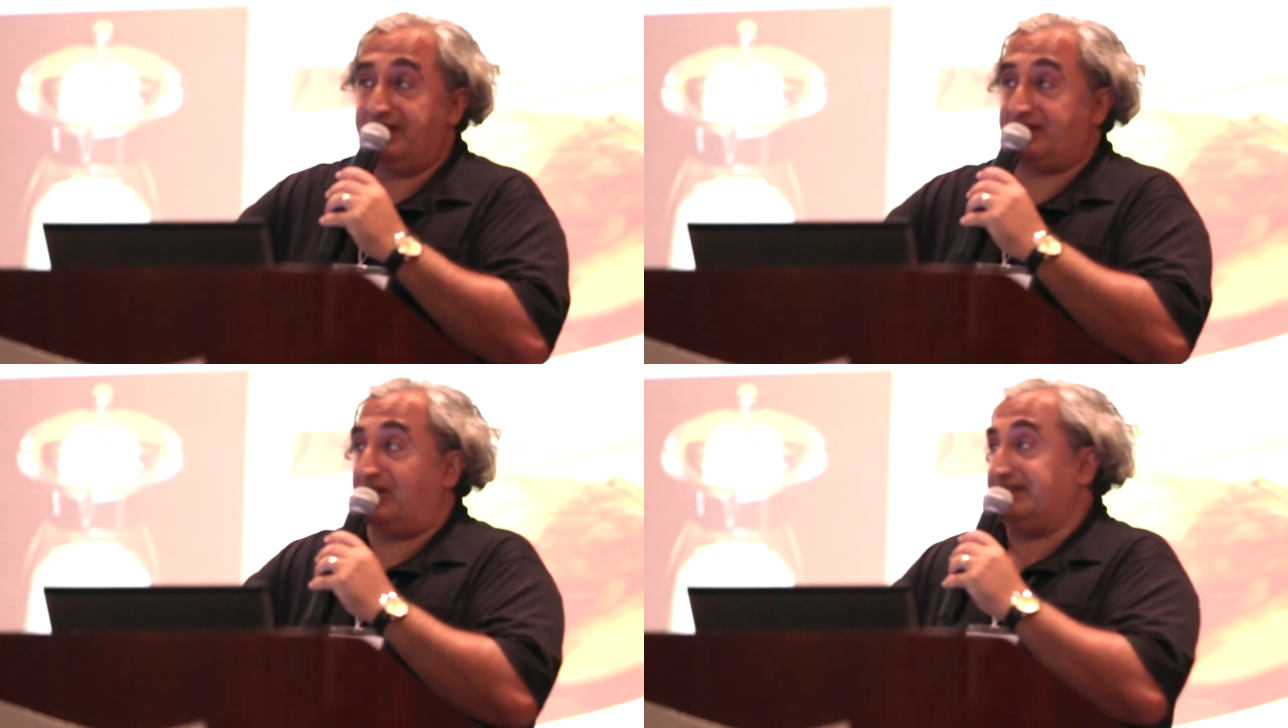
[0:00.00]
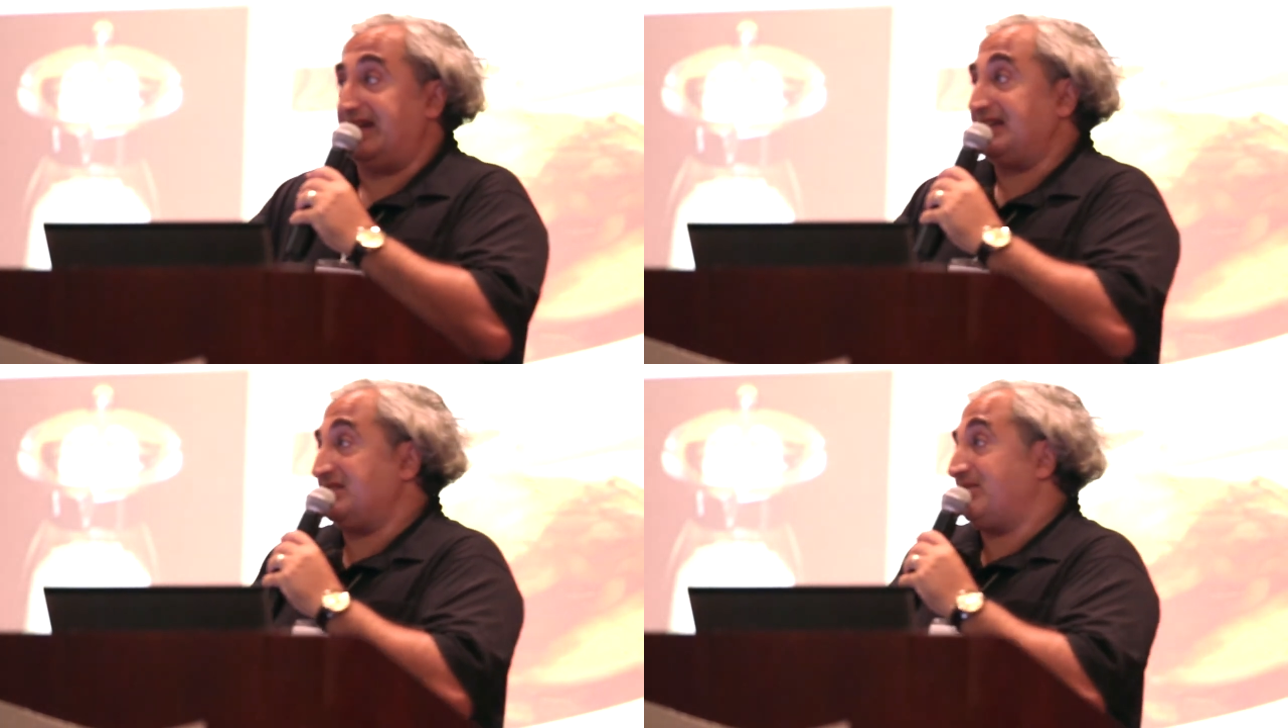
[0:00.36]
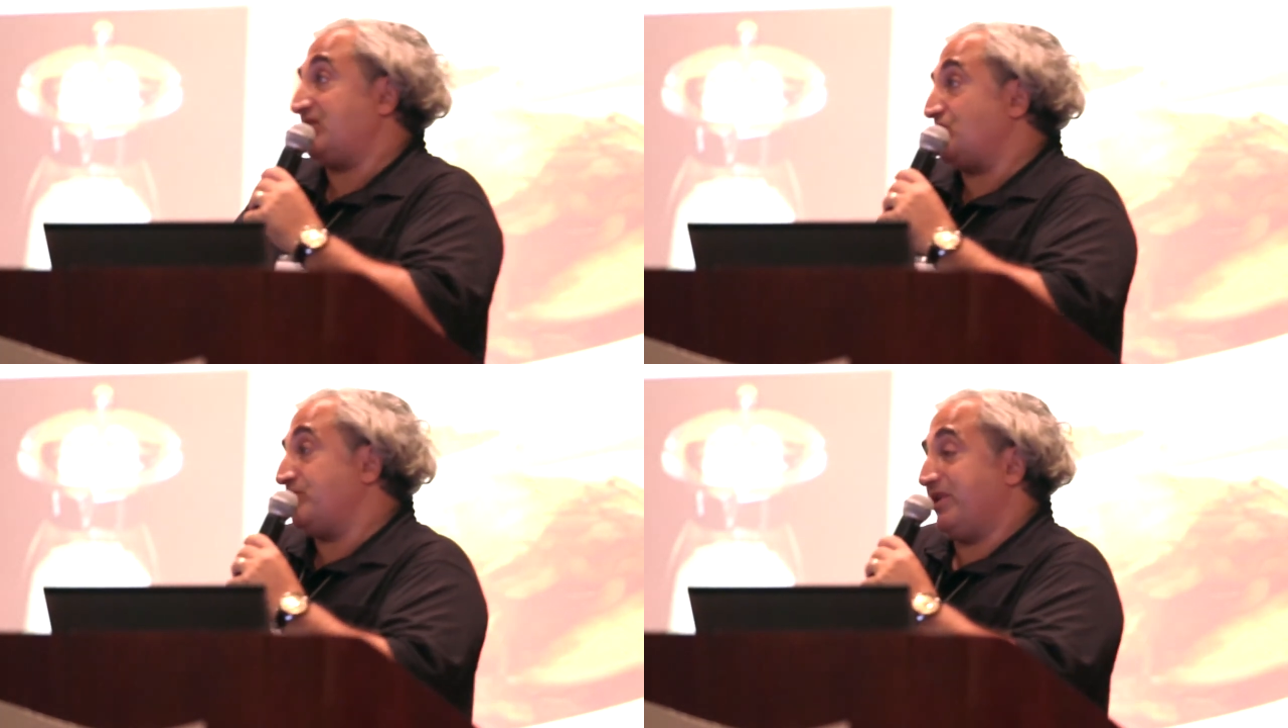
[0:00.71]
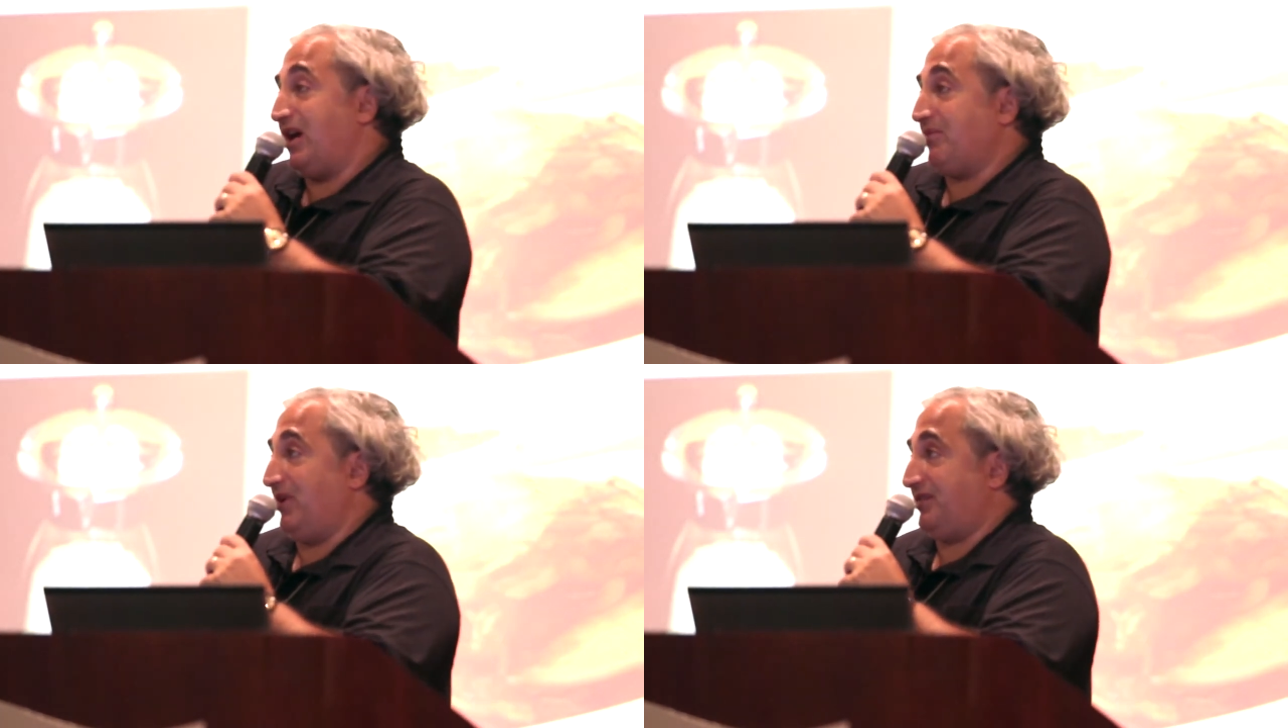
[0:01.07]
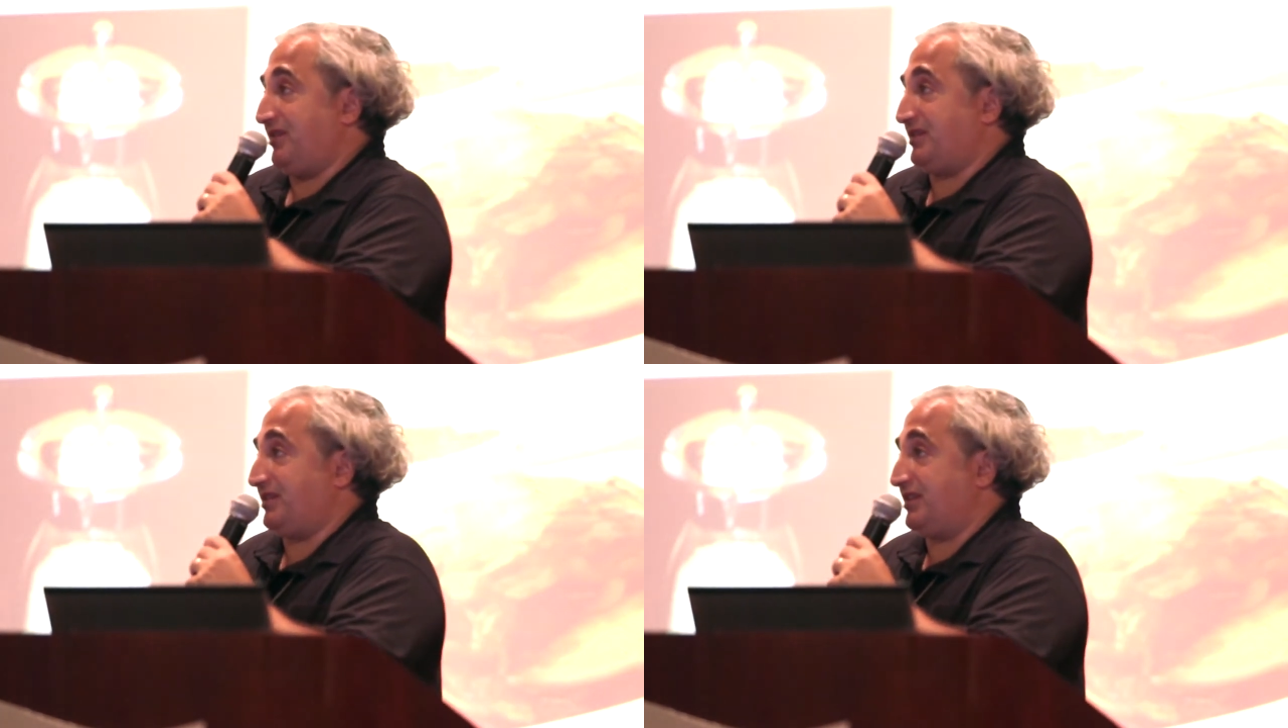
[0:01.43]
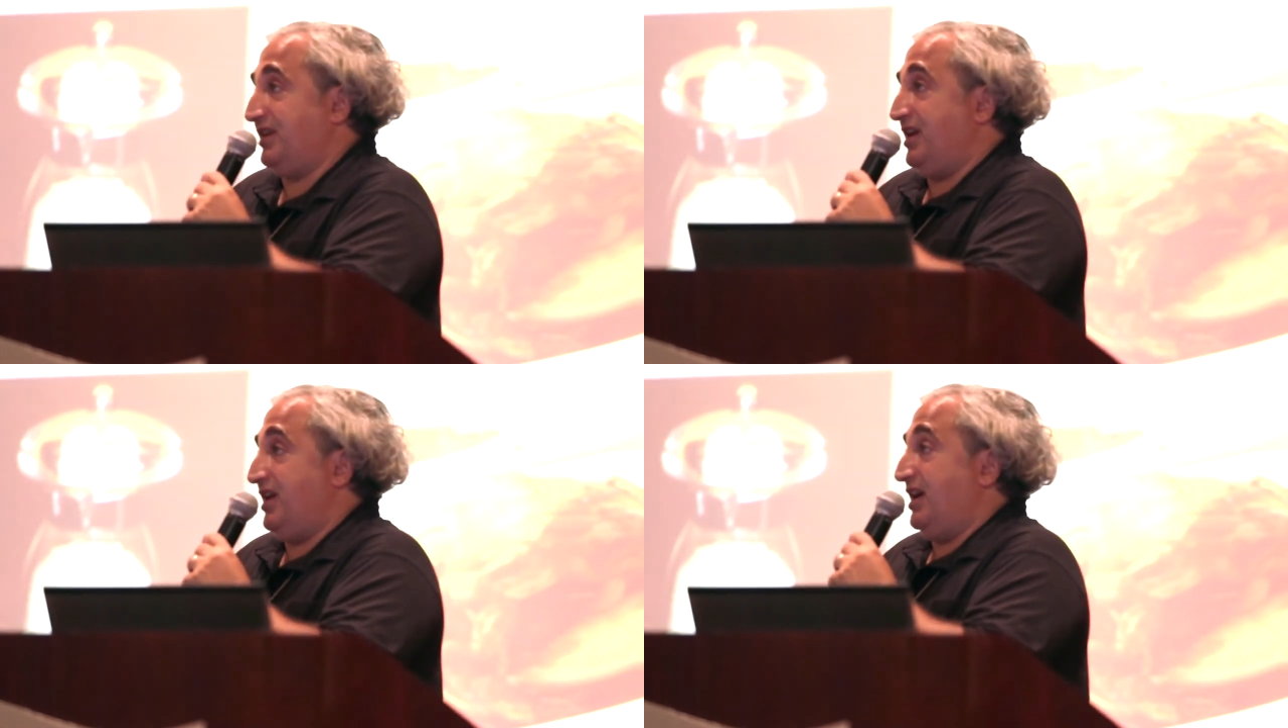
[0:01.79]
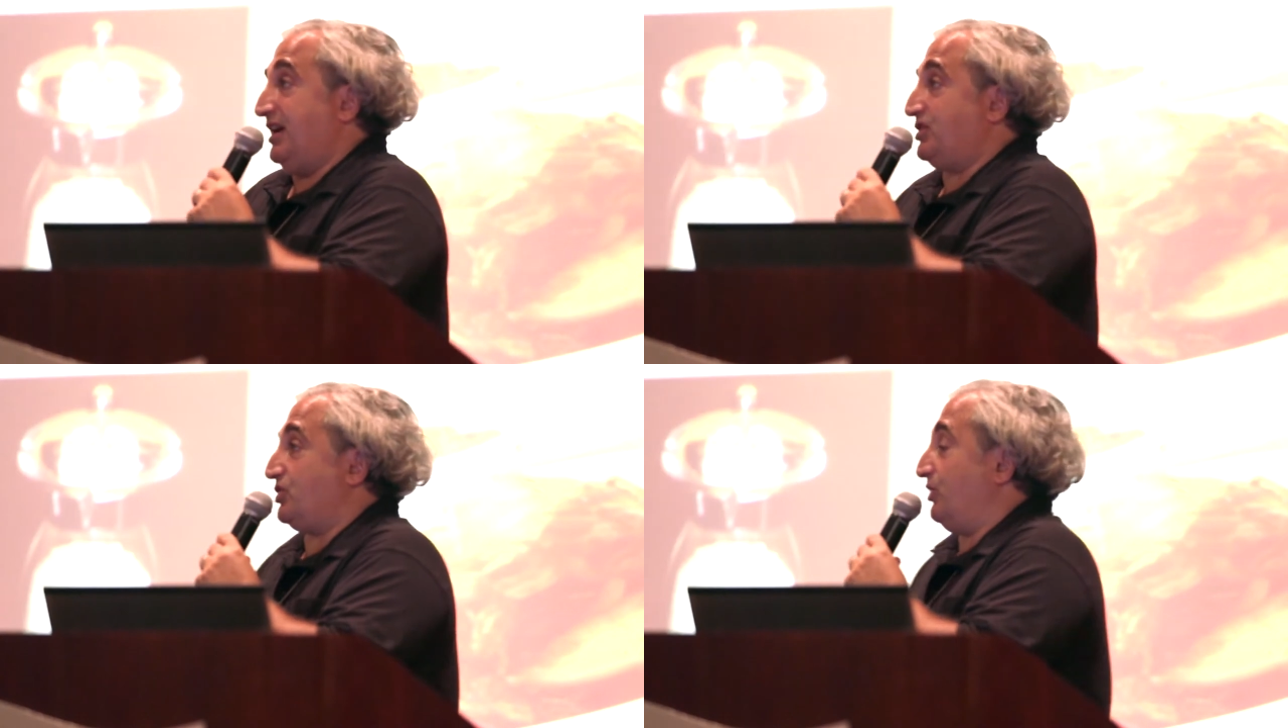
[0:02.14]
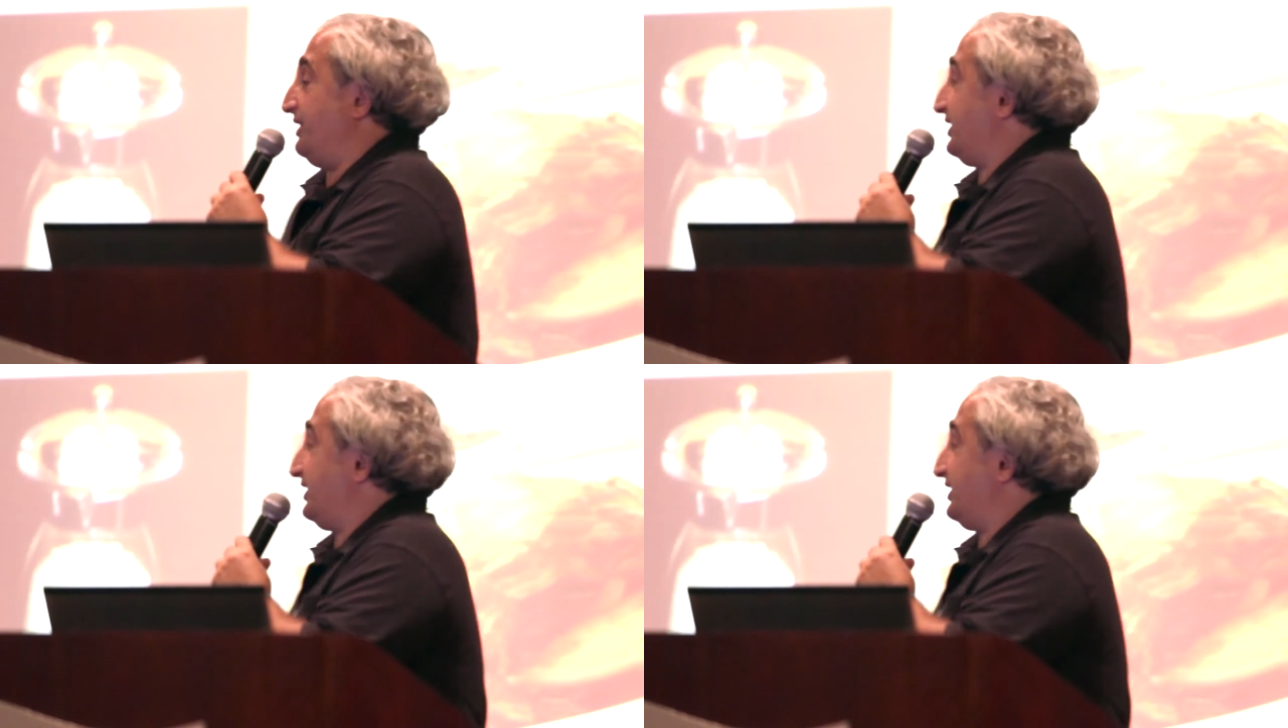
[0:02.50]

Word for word: It's called the antimicrobial hypothesis. And